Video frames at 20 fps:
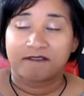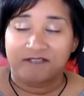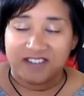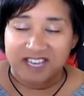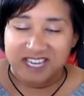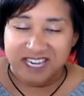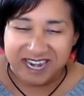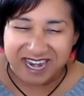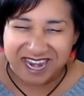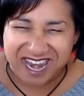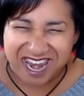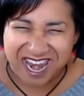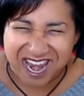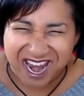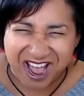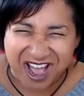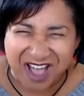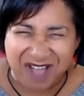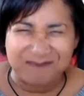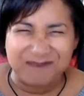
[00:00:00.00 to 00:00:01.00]

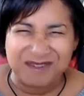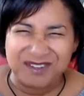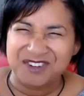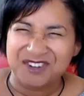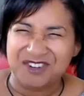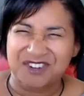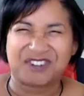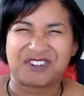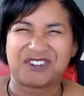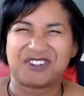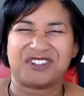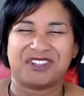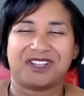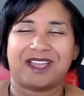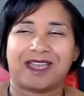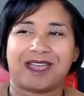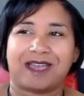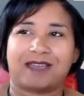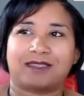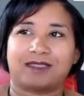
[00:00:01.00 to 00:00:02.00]
phenomenal
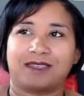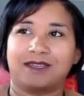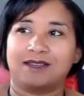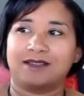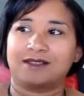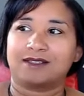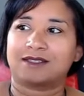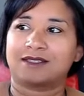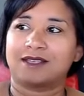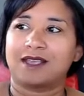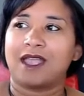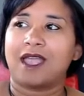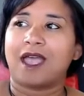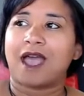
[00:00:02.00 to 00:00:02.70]
at this.